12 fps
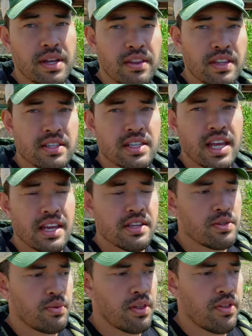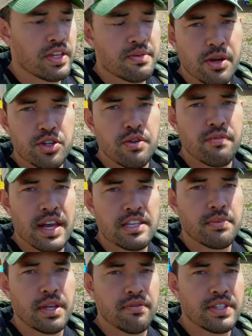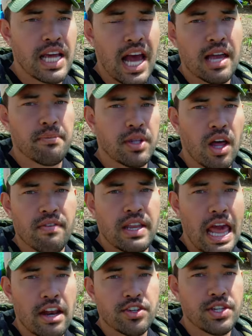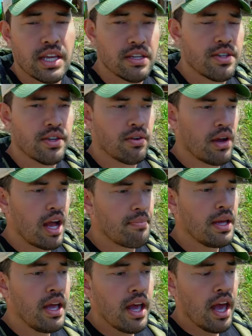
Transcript: but in this case, with this much investment of time, love, and energy into the crop,